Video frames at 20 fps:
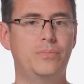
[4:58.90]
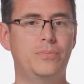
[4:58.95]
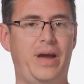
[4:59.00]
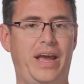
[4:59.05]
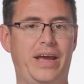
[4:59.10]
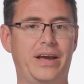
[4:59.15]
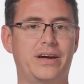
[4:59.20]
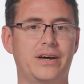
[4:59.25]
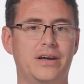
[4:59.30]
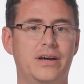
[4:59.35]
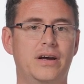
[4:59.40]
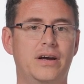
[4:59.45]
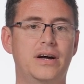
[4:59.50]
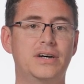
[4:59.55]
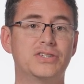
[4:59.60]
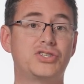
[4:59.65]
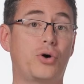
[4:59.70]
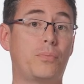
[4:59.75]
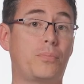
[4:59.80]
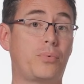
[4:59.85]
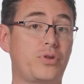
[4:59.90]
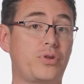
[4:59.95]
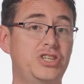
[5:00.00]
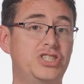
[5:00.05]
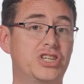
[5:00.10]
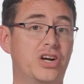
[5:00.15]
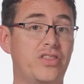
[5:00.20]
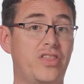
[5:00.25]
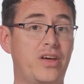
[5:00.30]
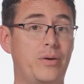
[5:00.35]
you make, so please
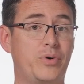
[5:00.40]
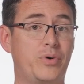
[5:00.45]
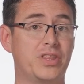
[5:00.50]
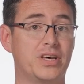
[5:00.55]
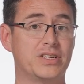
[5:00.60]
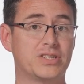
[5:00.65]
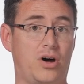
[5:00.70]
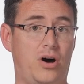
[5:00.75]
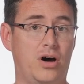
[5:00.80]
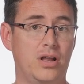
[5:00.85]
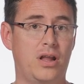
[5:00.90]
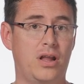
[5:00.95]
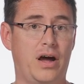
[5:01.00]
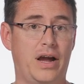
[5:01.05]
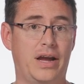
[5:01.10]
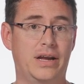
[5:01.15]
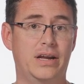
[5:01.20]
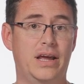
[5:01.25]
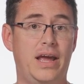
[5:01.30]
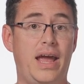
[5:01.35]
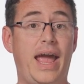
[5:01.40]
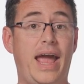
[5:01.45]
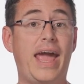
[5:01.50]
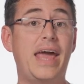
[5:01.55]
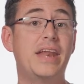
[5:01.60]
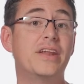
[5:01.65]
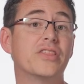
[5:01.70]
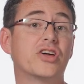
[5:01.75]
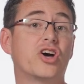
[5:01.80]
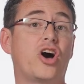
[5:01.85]
share them with us online
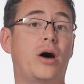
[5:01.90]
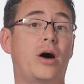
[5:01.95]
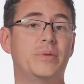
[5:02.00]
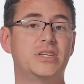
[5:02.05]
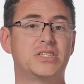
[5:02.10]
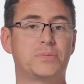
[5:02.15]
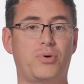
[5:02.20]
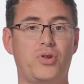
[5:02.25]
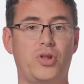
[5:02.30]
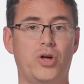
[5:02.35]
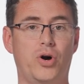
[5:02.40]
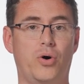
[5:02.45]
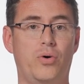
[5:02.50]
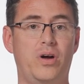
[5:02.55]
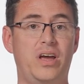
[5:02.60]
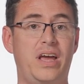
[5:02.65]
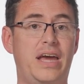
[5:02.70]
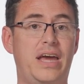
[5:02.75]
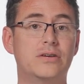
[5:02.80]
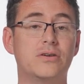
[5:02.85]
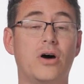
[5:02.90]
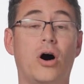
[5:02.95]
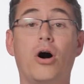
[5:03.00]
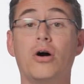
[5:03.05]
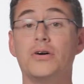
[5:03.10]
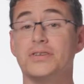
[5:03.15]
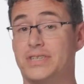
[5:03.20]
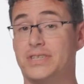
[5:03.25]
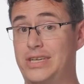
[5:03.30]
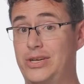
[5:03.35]
and in the comments below, and
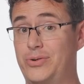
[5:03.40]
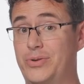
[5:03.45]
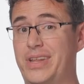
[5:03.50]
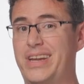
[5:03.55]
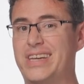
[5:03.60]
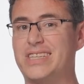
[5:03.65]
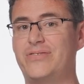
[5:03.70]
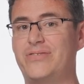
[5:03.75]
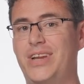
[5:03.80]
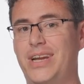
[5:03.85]
I'll see you in the next